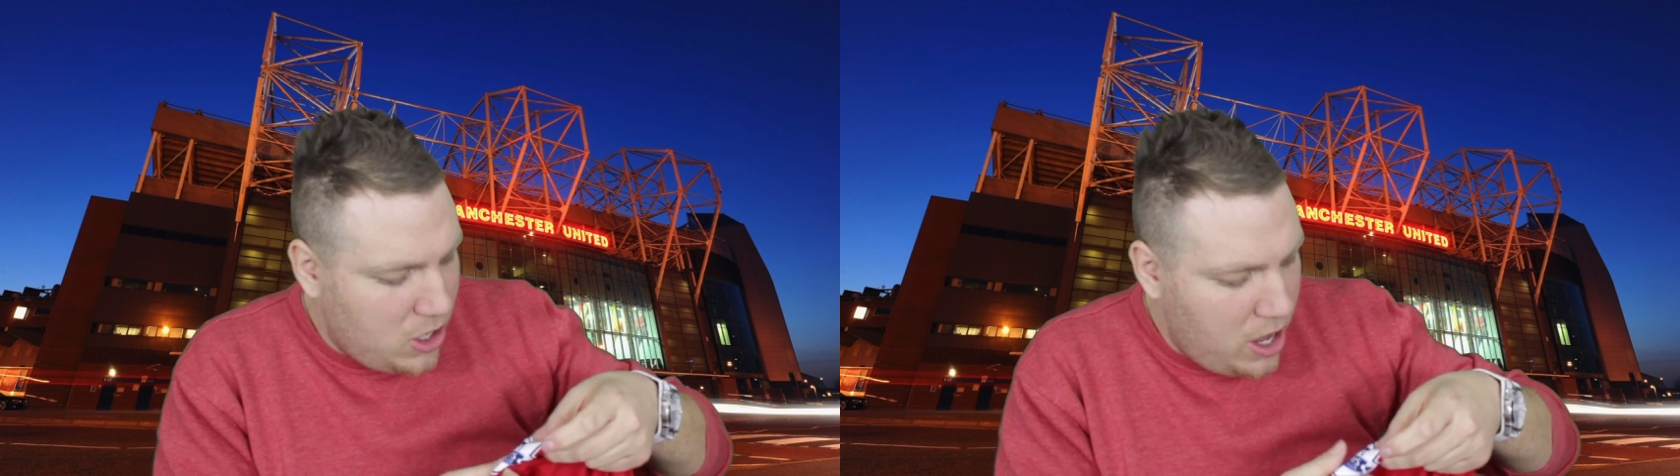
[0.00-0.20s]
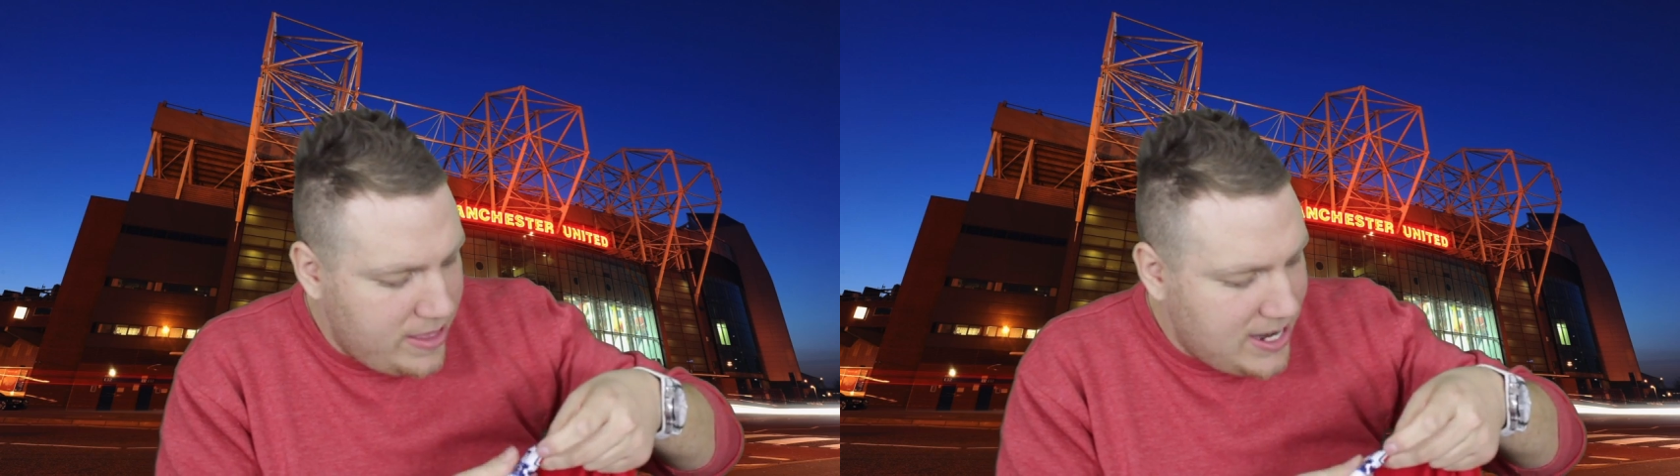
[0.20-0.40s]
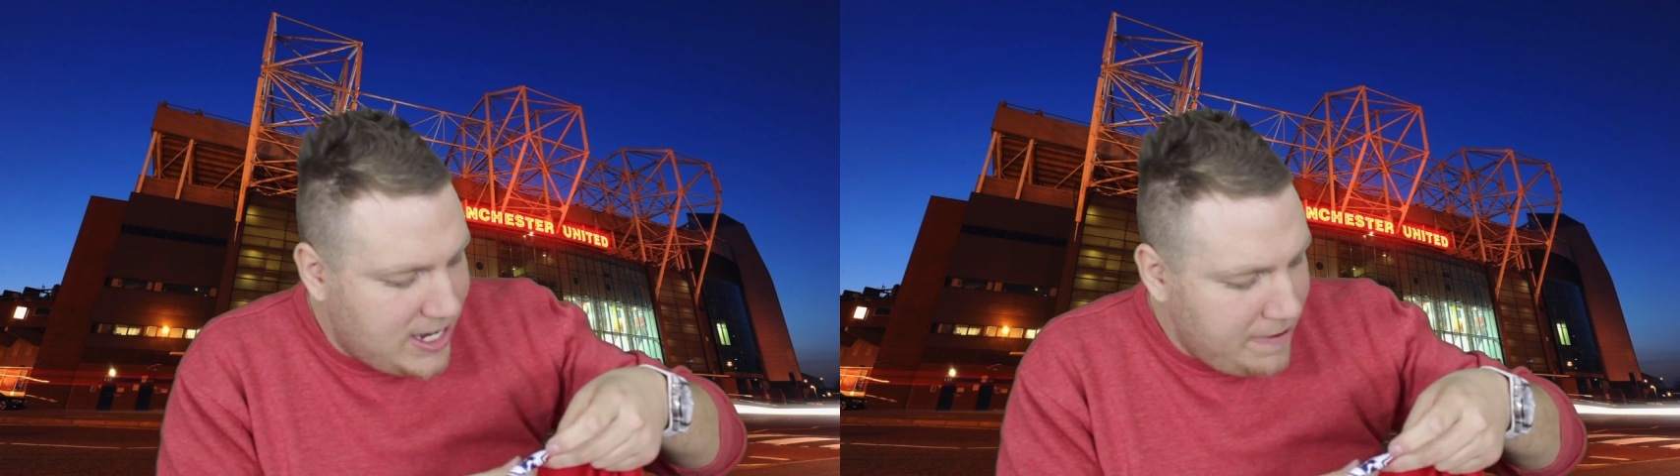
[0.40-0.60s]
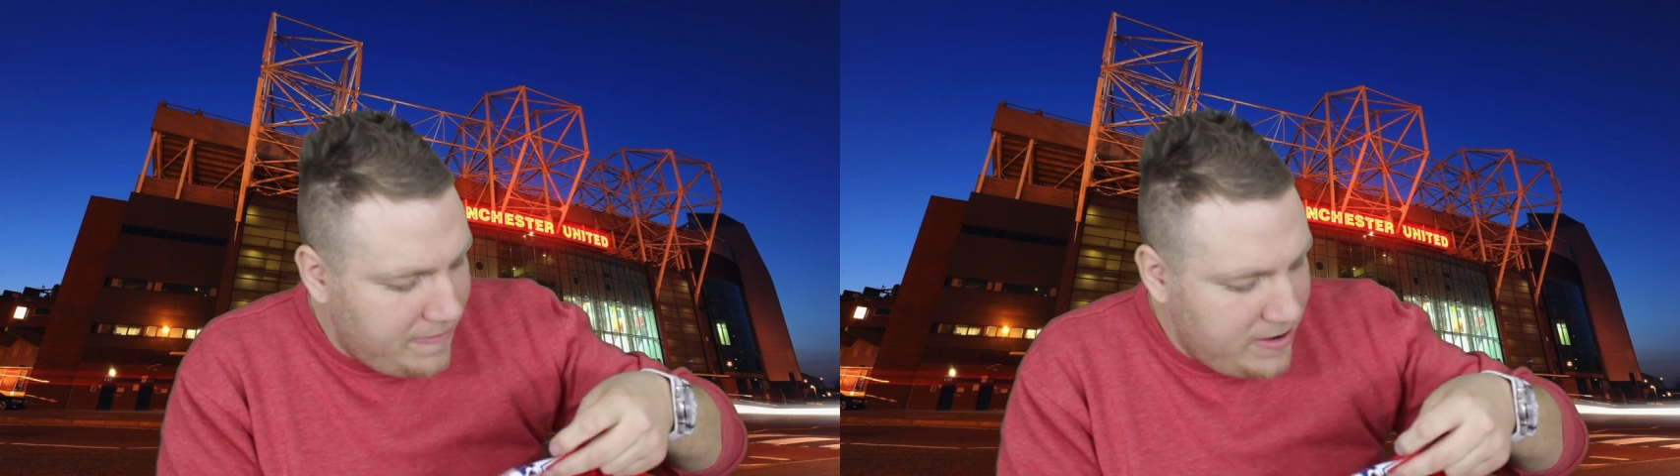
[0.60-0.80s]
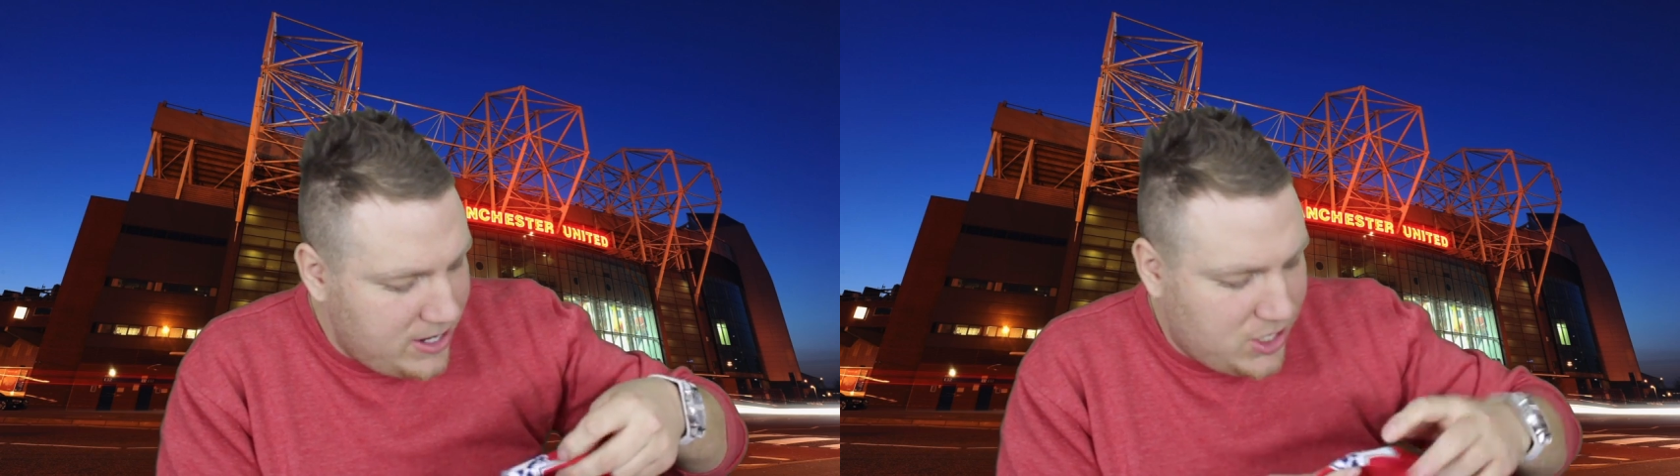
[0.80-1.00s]
Oh, they're
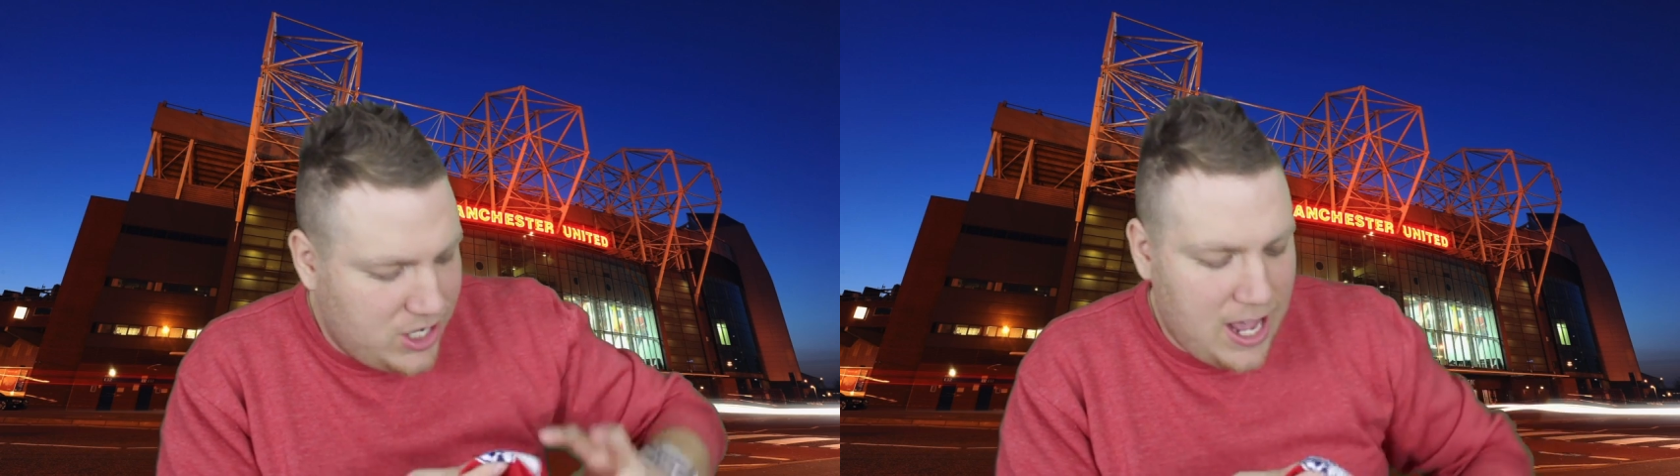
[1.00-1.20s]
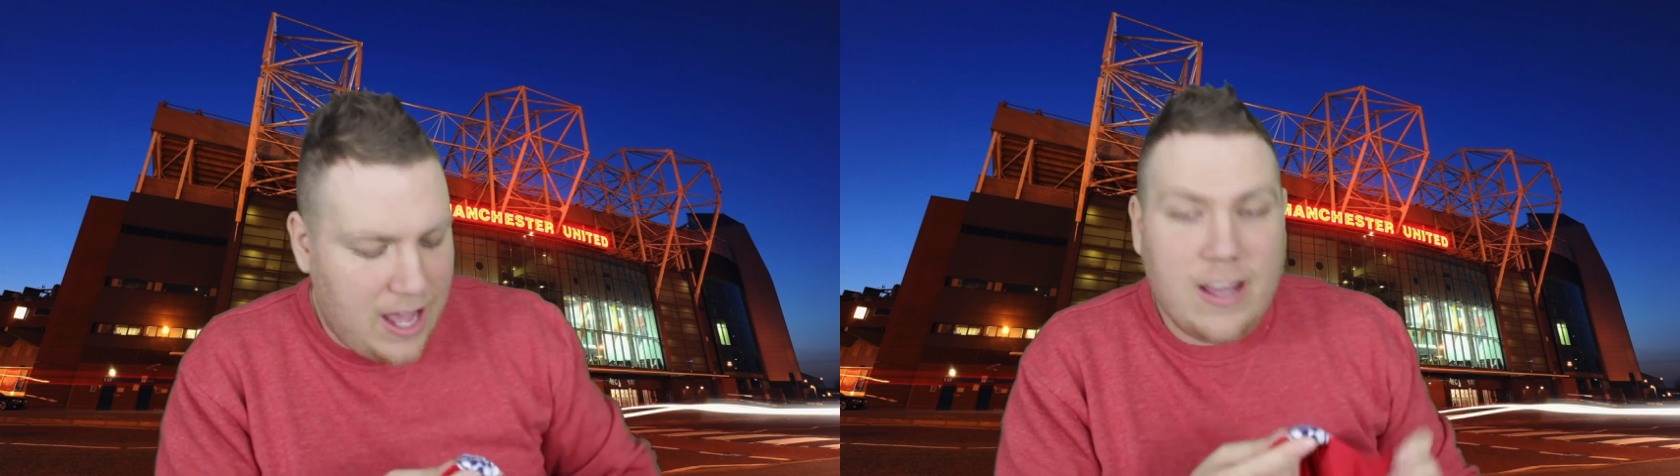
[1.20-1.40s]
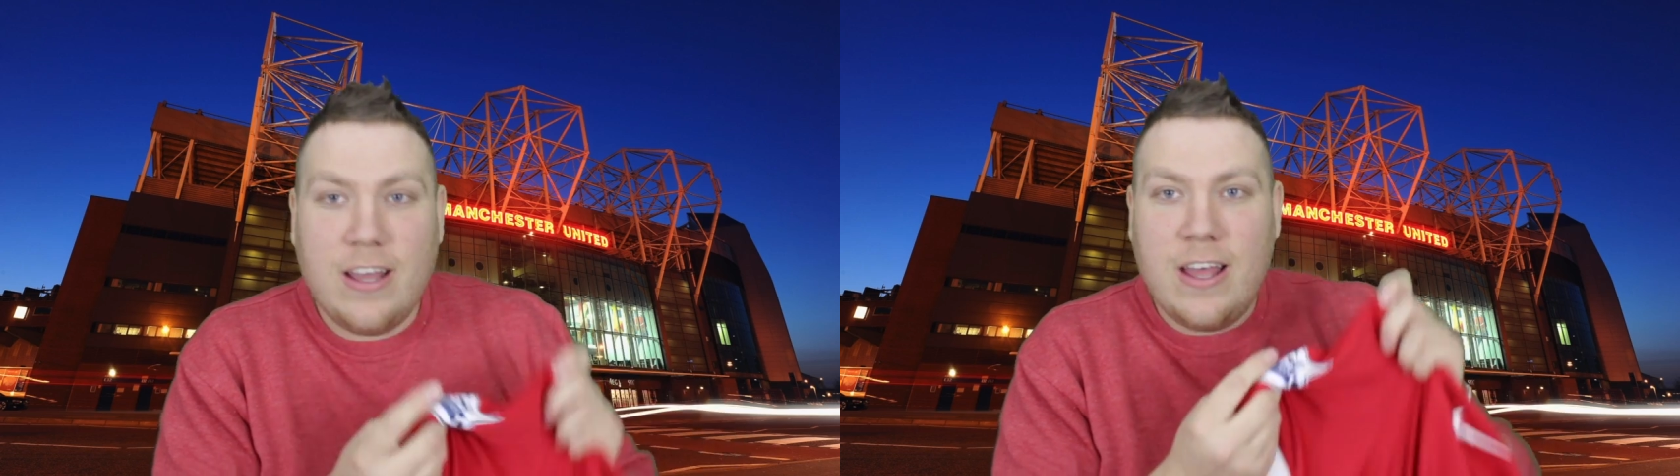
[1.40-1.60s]
different this year.